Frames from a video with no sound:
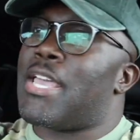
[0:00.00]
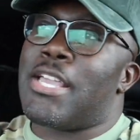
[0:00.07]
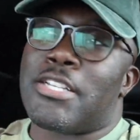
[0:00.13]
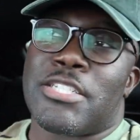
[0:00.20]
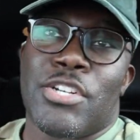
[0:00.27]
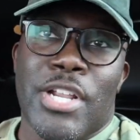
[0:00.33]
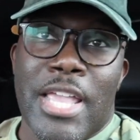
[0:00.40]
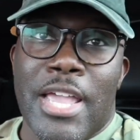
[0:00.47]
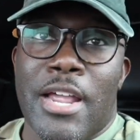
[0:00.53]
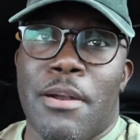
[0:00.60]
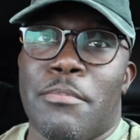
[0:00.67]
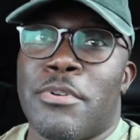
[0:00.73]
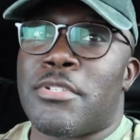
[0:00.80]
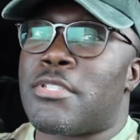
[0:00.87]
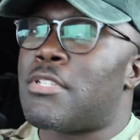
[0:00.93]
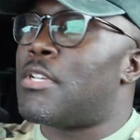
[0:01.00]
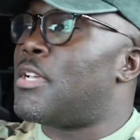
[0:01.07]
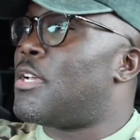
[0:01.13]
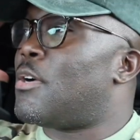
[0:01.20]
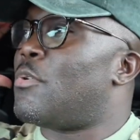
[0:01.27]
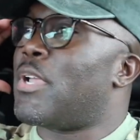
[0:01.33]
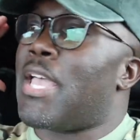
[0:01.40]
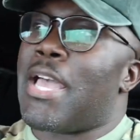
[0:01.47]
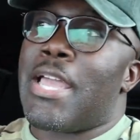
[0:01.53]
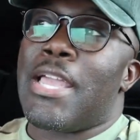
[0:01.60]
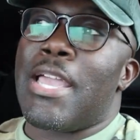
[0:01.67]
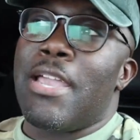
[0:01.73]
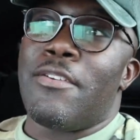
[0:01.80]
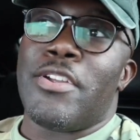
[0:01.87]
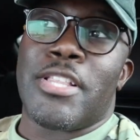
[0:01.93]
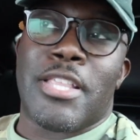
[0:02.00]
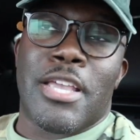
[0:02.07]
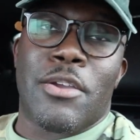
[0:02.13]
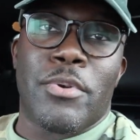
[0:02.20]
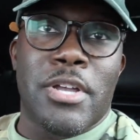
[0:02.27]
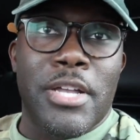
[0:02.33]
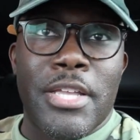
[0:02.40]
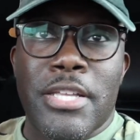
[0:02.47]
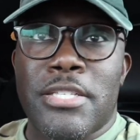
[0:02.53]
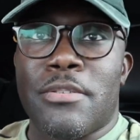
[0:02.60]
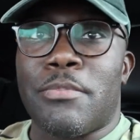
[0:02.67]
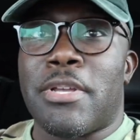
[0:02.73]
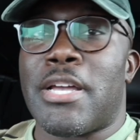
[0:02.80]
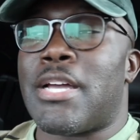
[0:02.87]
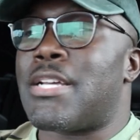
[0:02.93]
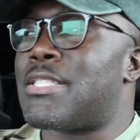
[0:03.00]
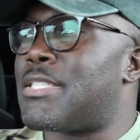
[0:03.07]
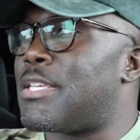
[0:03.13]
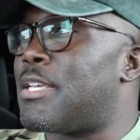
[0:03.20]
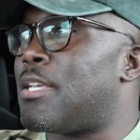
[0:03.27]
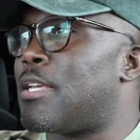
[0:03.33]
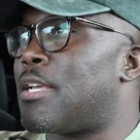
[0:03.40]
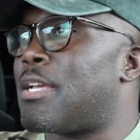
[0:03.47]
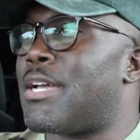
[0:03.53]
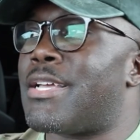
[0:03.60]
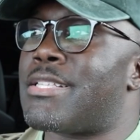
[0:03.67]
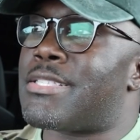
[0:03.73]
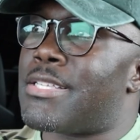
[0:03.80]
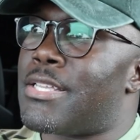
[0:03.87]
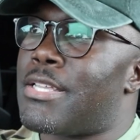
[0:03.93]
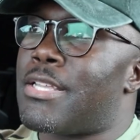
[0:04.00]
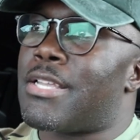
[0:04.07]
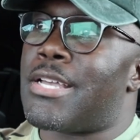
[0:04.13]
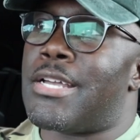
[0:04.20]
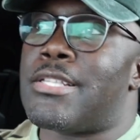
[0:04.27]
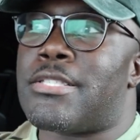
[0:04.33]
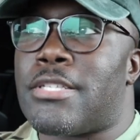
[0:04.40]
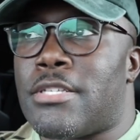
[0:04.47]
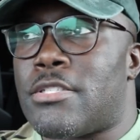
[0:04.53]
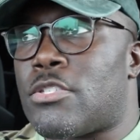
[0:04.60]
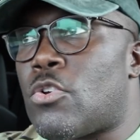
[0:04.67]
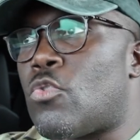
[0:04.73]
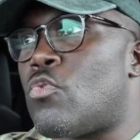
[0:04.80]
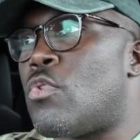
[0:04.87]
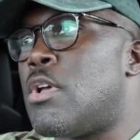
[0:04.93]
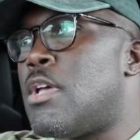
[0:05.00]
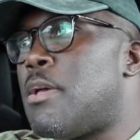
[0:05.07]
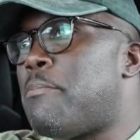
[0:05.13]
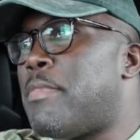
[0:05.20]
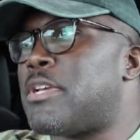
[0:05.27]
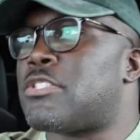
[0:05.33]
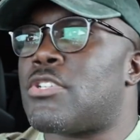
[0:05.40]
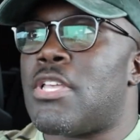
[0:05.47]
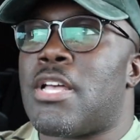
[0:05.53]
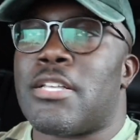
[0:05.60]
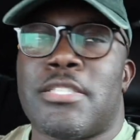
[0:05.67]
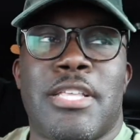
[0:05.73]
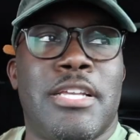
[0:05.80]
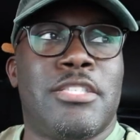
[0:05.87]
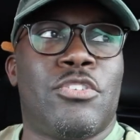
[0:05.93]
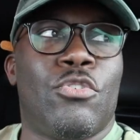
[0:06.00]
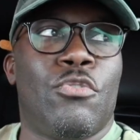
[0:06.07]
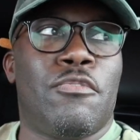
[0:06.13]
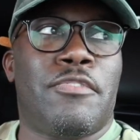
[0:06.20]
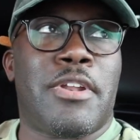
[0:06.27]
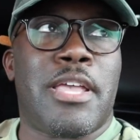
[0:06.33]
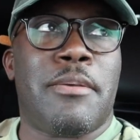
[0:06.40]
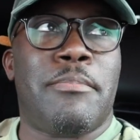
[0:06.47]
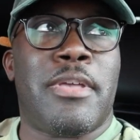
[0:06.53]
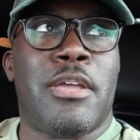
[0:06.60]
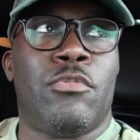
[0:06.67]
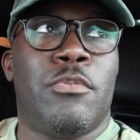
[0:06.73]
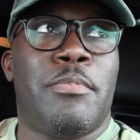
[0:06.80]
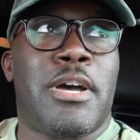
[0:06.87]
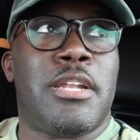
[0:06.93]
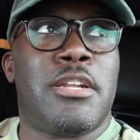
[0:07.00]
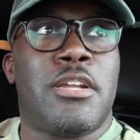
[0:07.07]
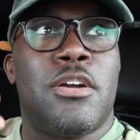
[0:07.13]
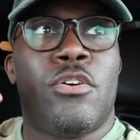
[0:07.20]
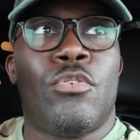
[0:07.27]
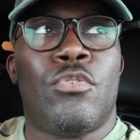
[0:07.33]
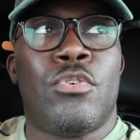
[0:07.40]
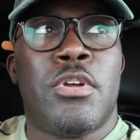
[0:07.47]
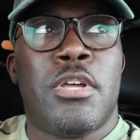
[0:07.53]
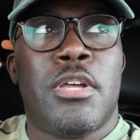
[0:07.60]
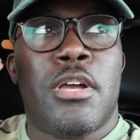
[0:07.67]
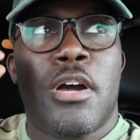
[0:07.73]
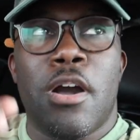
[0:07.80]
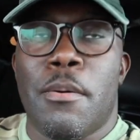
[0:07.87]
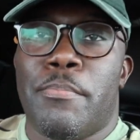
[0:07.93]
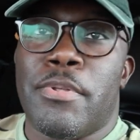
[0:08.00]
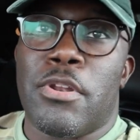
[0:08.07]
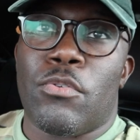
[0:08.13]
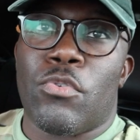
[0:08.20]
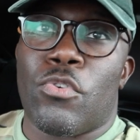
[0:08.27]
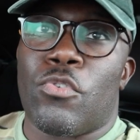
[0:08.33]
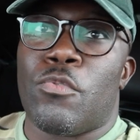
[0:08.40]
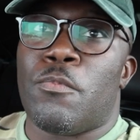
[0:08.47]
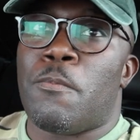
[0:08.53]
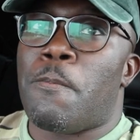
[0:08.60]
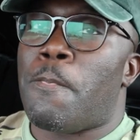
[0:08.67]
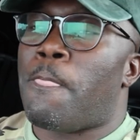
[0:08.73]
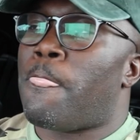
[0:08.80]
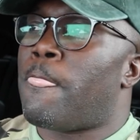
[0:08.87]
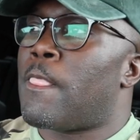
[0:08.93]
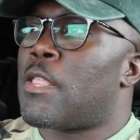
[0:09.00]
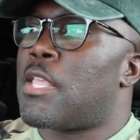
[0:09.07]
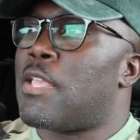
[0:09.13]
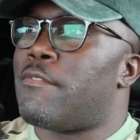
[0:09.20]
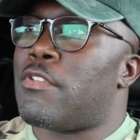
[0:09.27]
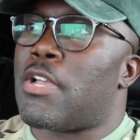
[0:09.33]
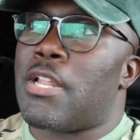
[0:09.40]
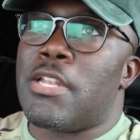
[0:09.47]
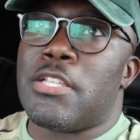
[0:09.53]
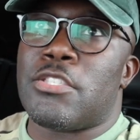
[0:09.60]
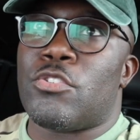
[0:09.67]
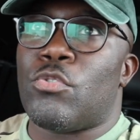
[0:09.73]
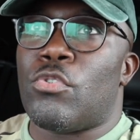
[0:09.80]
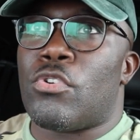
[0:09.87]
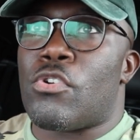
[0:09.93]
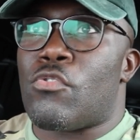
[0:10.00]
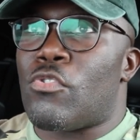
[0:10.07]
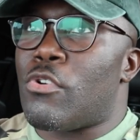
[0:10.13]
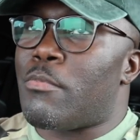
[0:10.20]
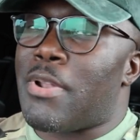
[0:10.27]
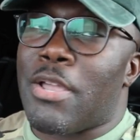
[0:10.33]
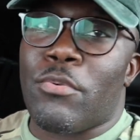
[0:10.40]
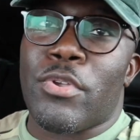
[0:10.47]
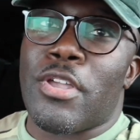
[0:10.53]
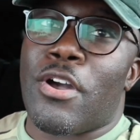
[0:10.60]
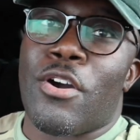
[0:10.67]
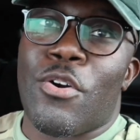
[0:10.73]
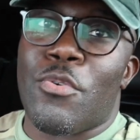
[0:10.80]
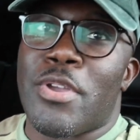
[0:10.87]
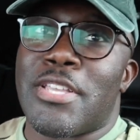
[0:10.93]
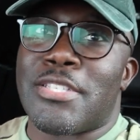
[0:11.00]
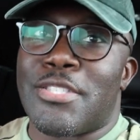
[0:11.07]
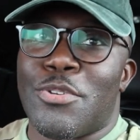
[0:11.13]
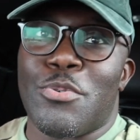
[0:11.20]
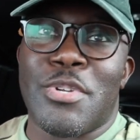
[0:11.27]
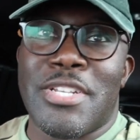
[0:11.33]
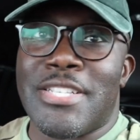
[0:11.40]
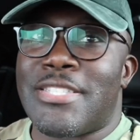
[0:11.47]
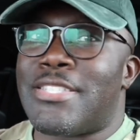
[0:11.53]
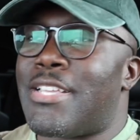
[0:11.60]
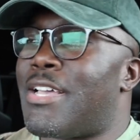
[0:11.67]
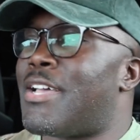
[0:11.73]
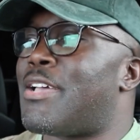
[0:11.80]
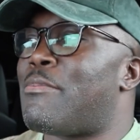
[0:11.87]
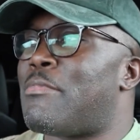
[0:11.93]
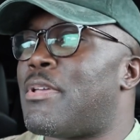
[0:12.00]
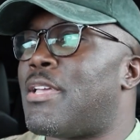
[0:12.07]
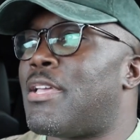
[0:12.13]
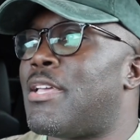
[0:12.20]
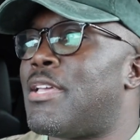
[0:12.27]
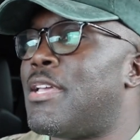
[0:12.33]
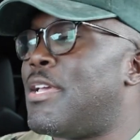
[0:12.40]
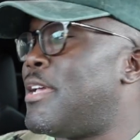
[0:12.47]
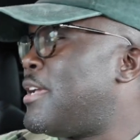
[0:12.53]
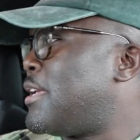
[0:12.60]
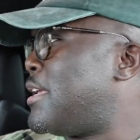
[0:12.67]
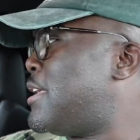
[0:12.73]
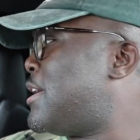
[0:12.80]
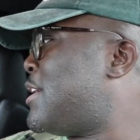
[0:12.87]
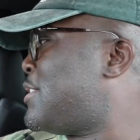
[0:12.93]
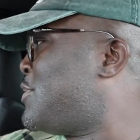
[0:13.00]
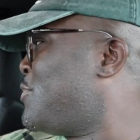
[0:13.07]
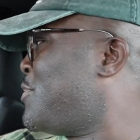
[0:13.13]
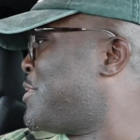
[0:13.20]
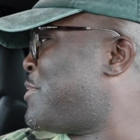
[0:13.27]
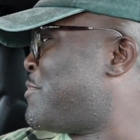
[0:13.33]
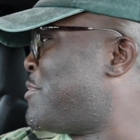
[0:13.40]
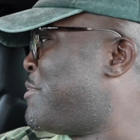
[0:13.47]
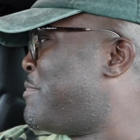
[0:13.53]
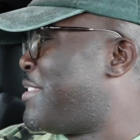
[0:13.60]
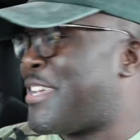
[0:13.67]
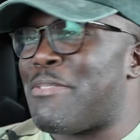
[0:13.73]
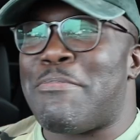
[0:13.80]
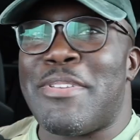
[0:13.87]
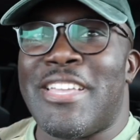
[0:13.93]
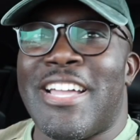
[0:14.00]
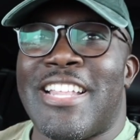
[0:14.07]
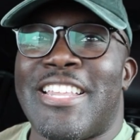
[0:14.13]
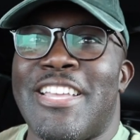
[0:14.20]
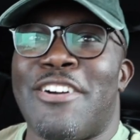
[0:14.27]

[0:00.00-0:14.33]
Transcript: extra cameras, we got everything. We're gonna get some content. So make sure y'all stay tuned for that, man. We about to go up in the room, give y'all a little tour of the room like we always do at this time, man. Give y'all a tour of the room. Look at B, got the